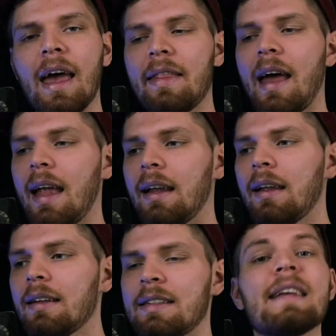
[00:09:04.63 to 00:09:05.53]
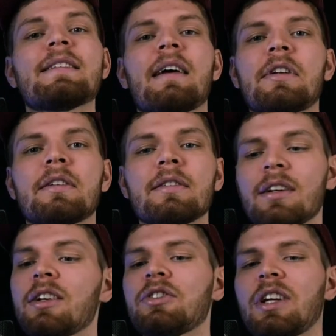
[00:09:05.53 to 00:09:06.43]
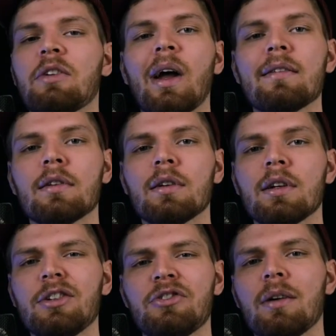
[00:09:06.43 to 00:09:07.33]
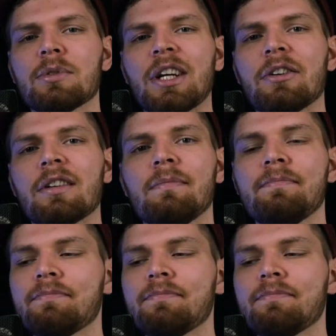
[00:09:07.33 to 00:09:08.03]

And then day 7, she can rest. Good job, Sharon.